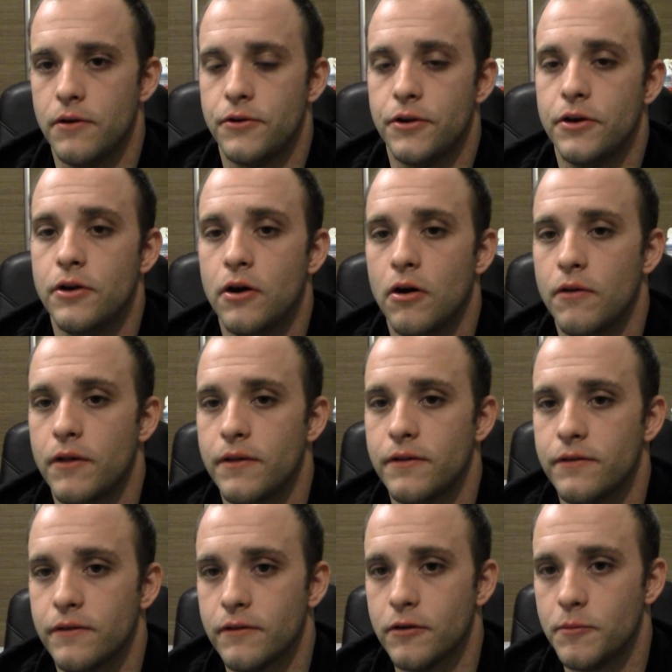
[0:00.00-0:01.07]
to know that
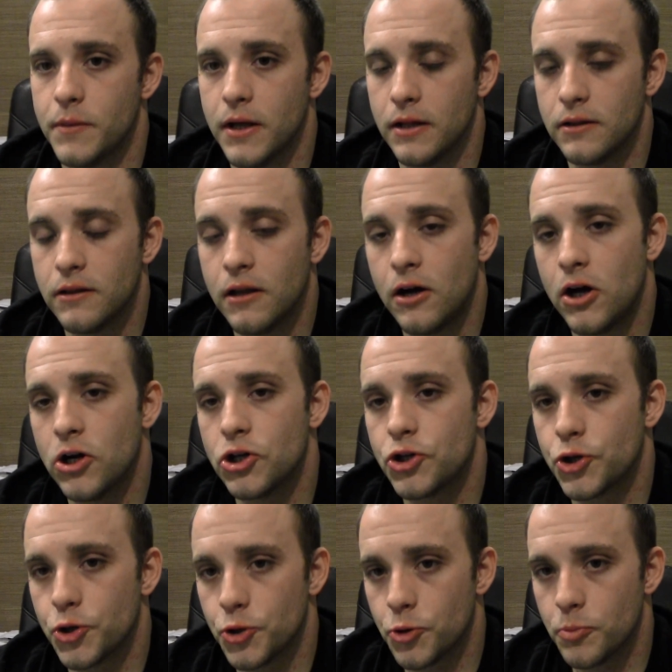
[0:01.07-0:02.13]
this is going to be a
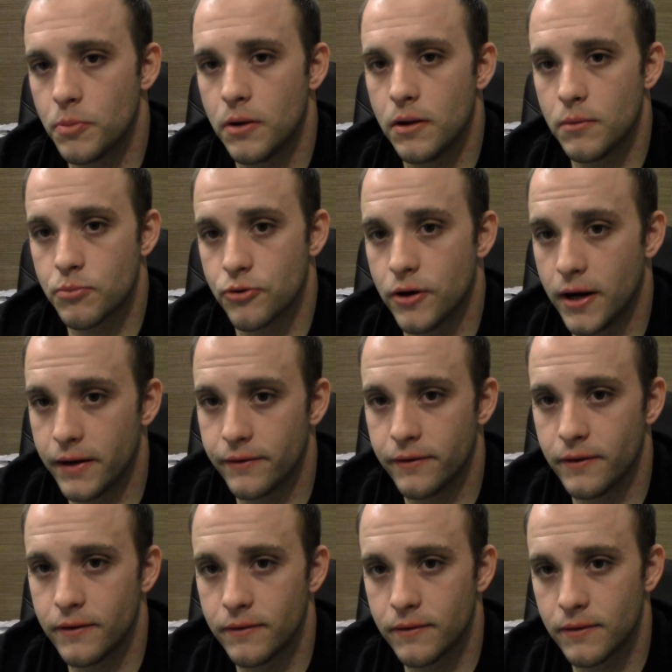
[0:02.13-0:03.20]
long-term
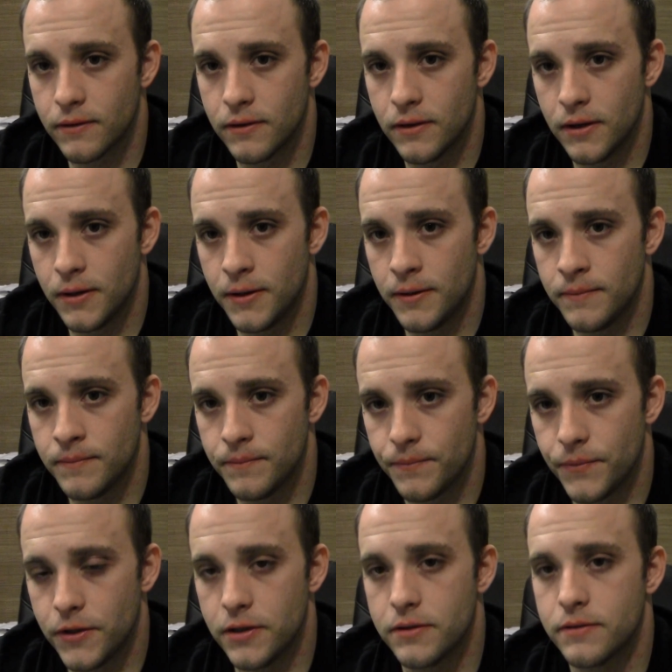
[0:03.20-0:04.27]
process.
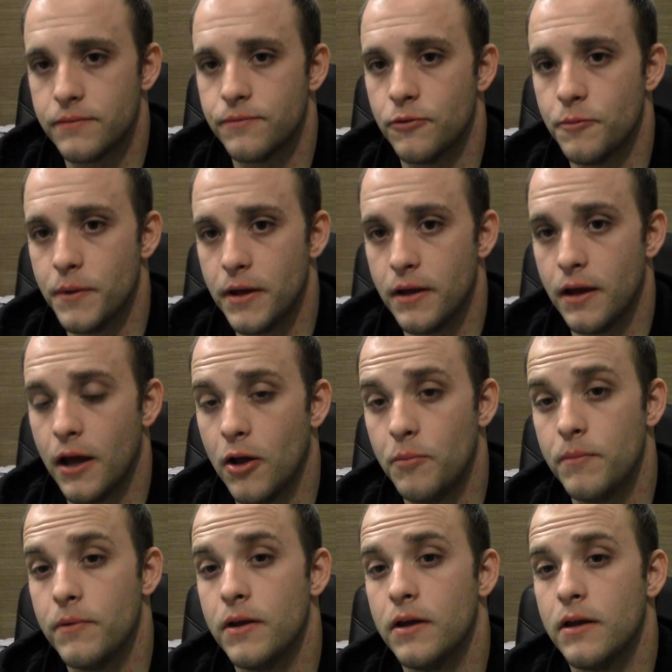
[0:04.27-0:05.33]
This, for me,
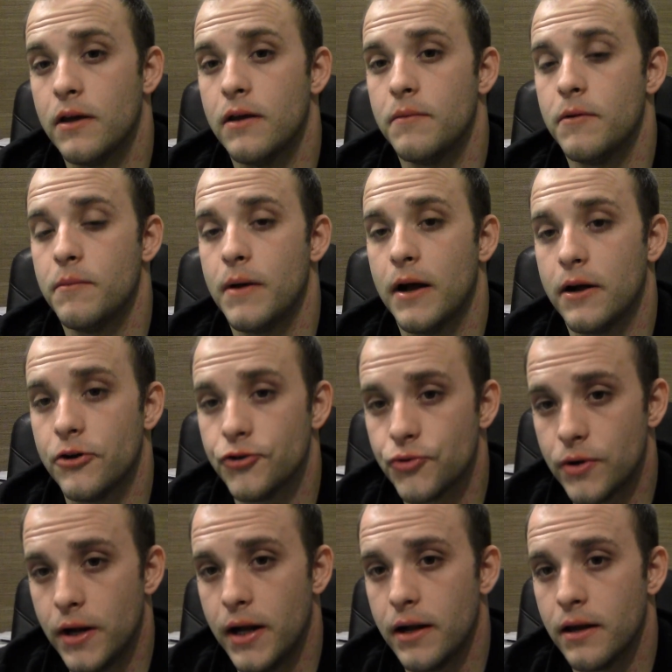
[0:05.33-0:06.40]
helped me get me back on
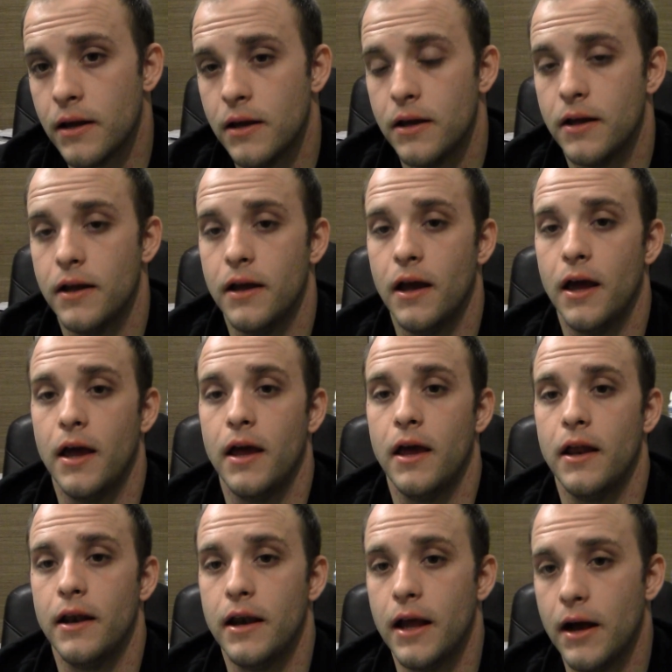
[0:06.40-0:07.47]
track,
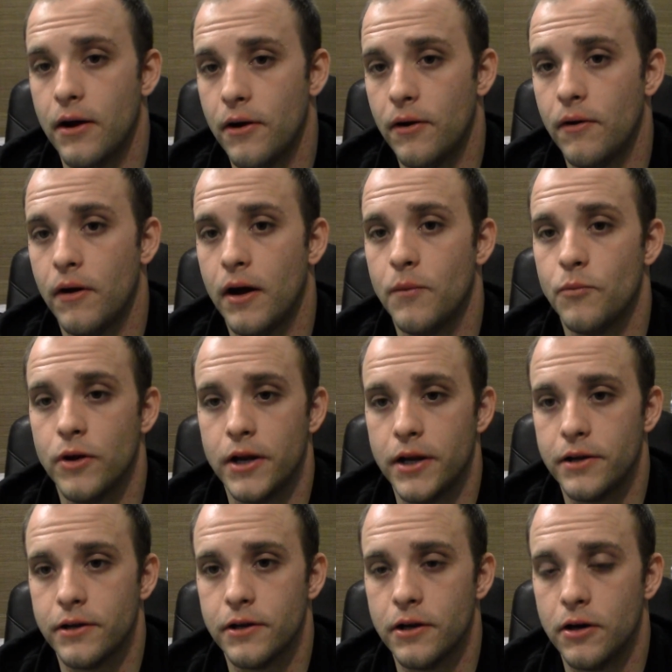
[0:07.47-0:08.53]
and now I'm
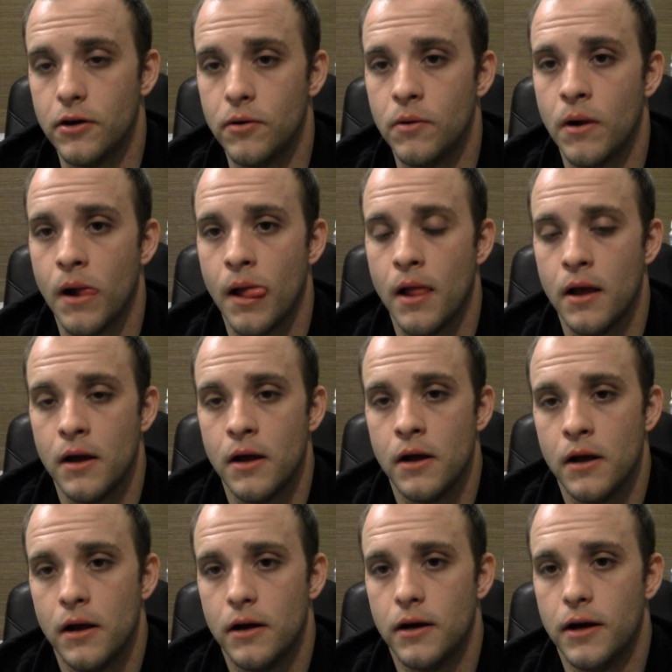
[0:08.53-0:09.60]
ready to go
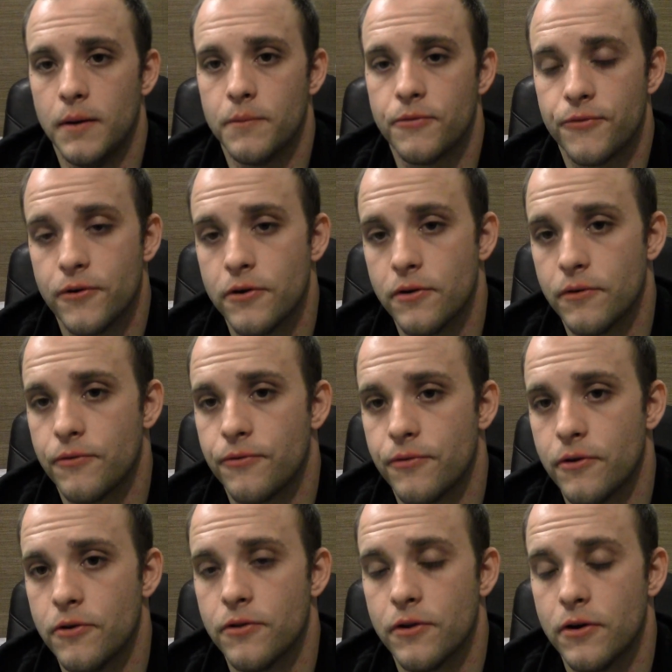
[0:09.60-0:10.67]

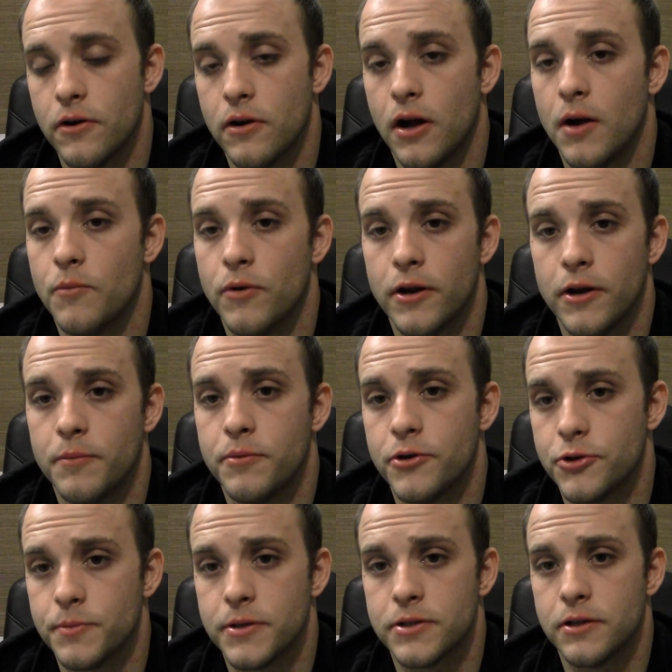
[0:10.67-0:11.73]
further. I'm ready to
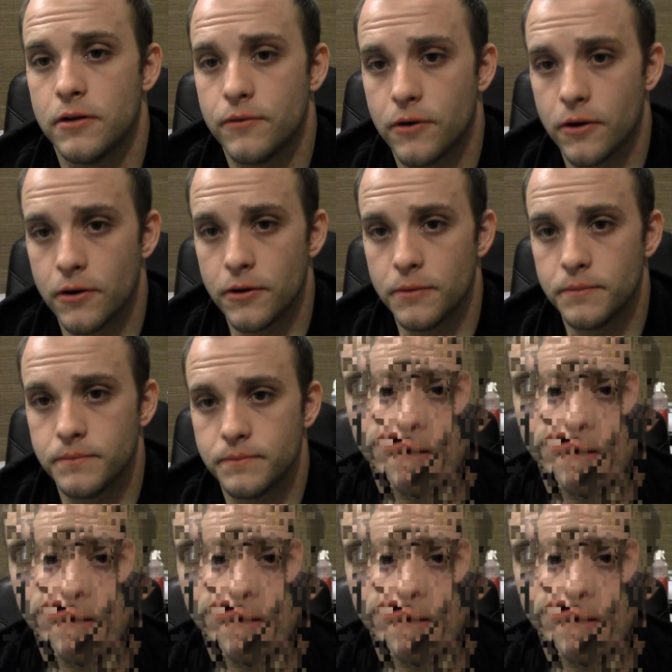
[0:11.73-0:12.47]
push myself harder.